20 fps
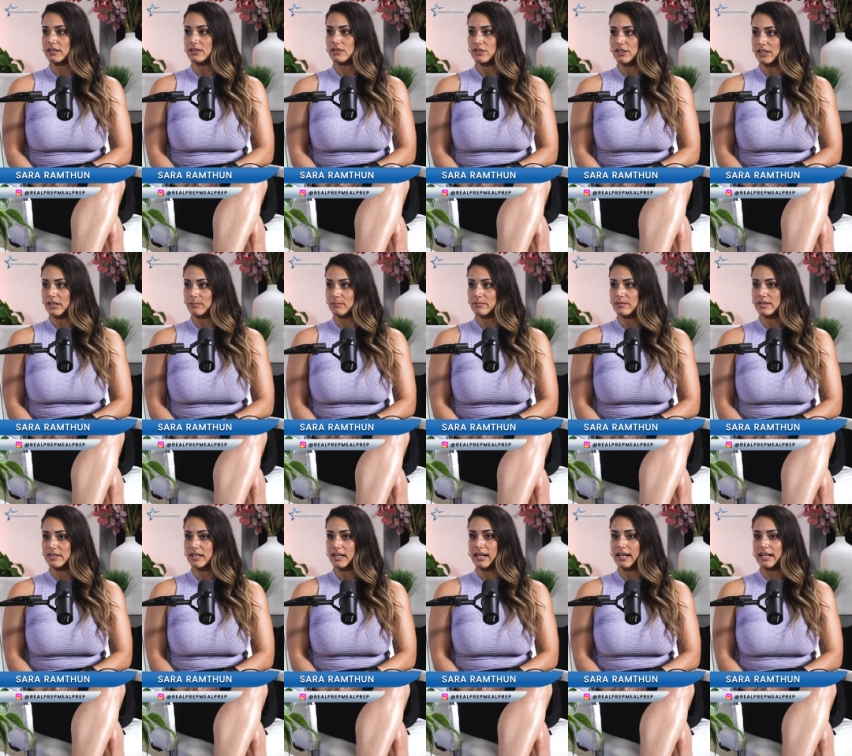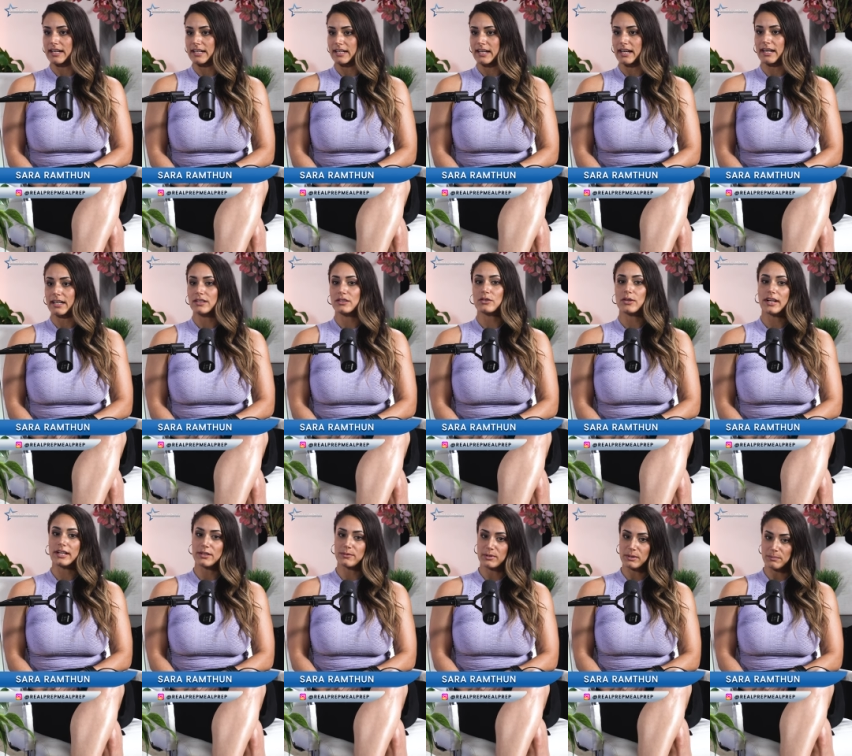the gyms, I had
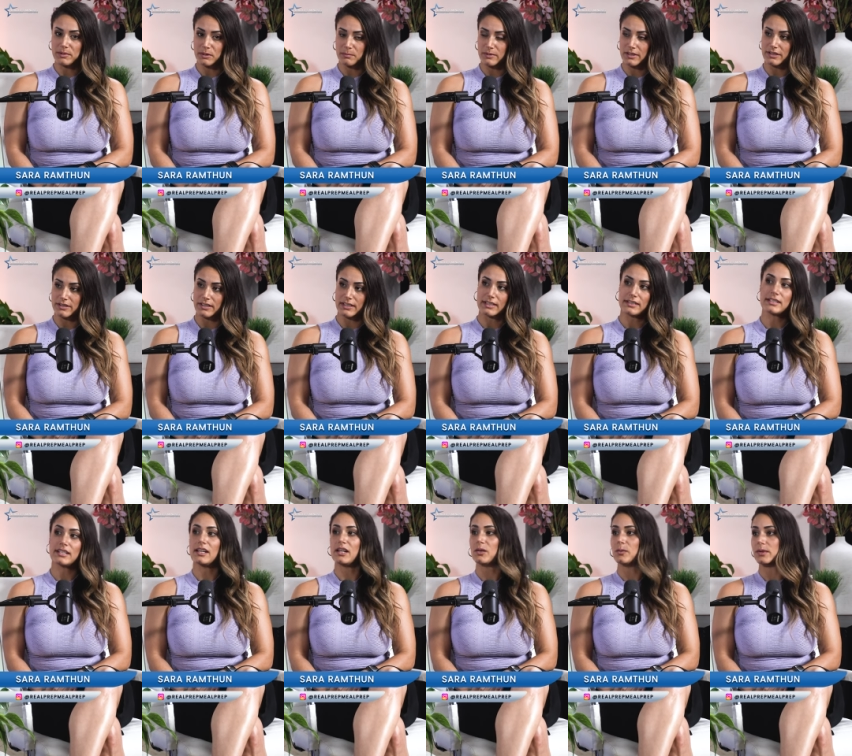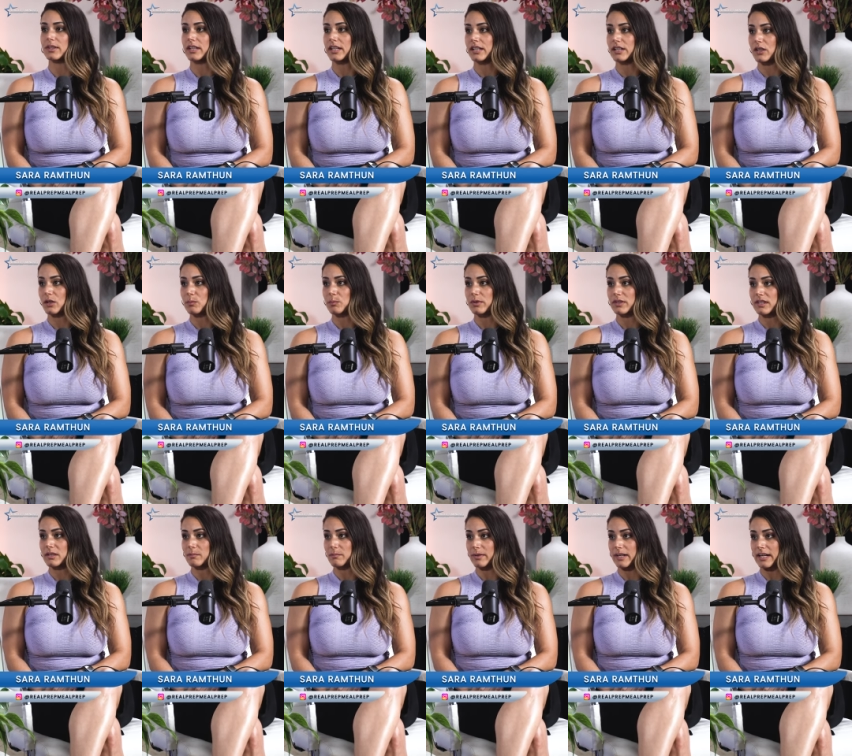tried to rebuild my clientele when they
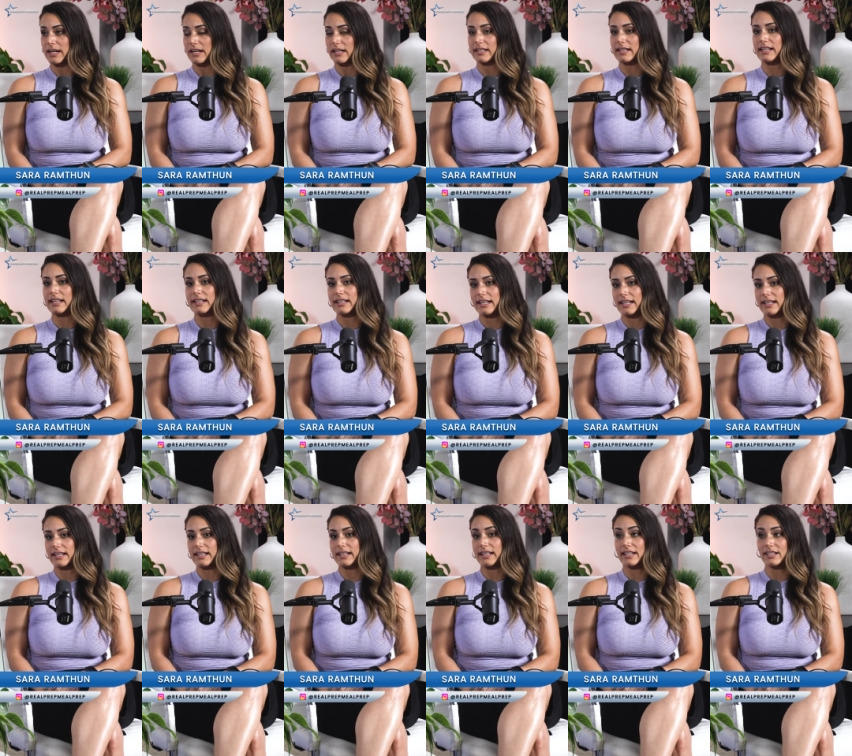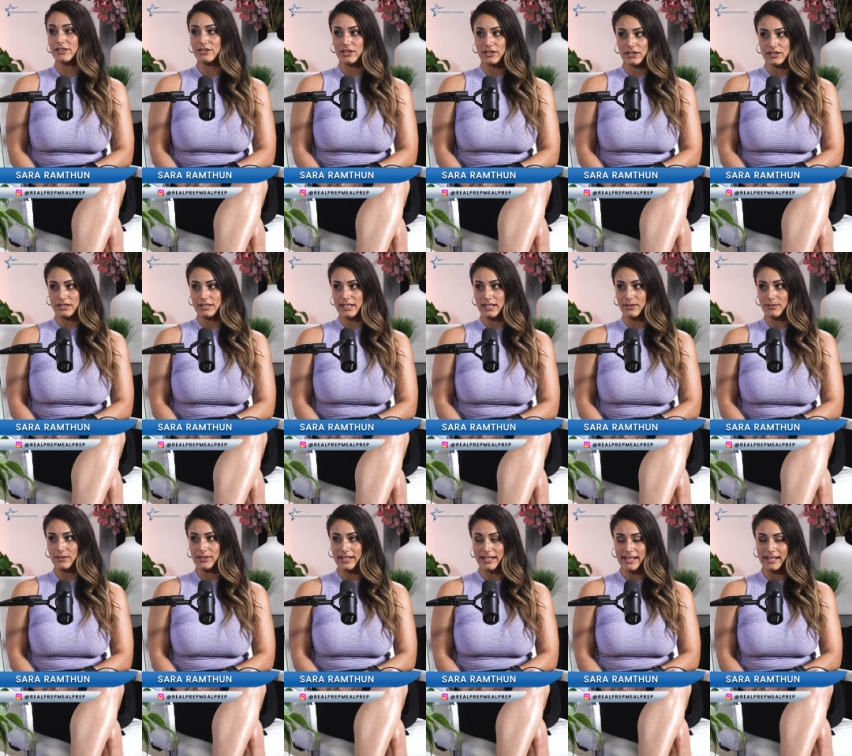opened it back, and then they shut us
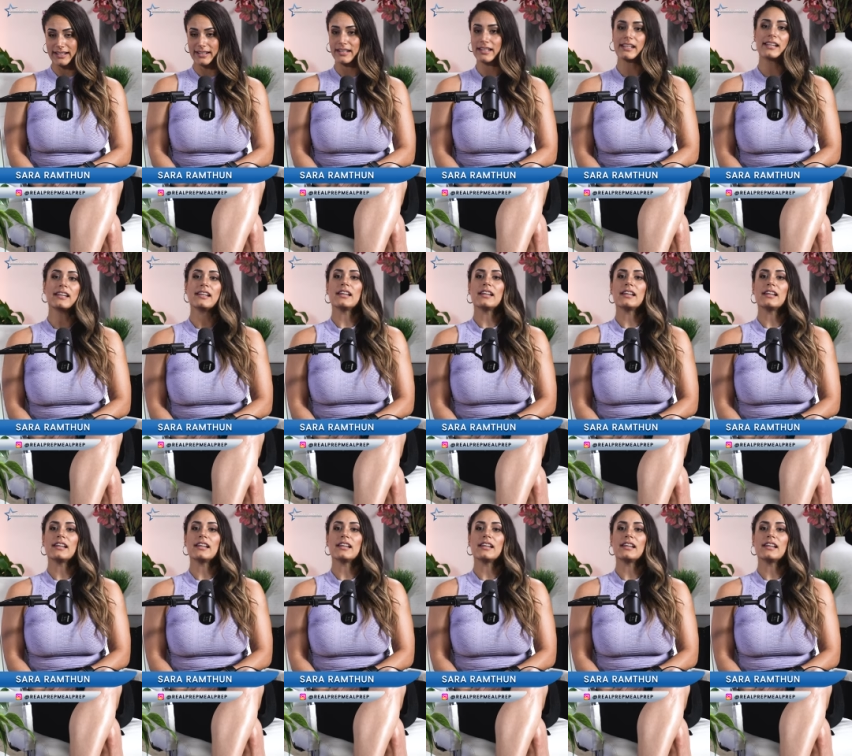down again.